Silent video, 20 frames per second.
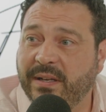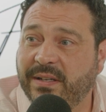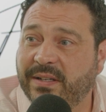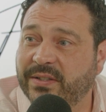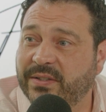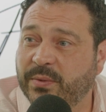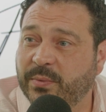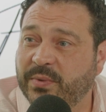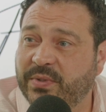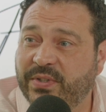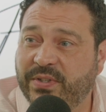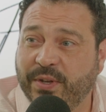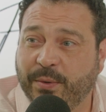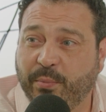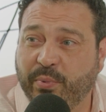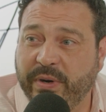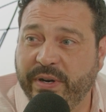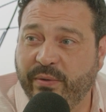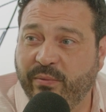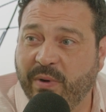because it was still
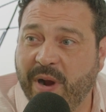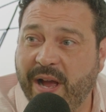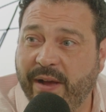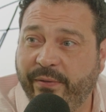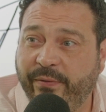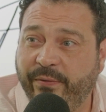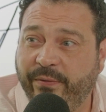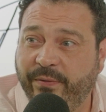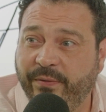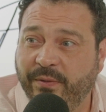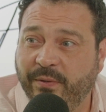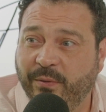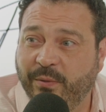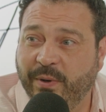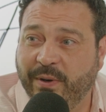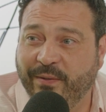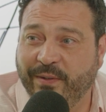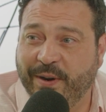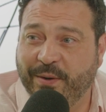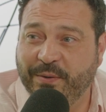pretty rough yep.
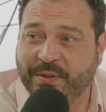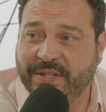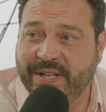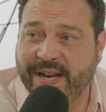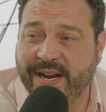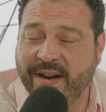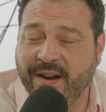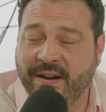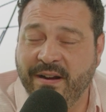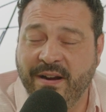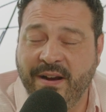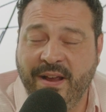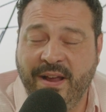whenever I was there.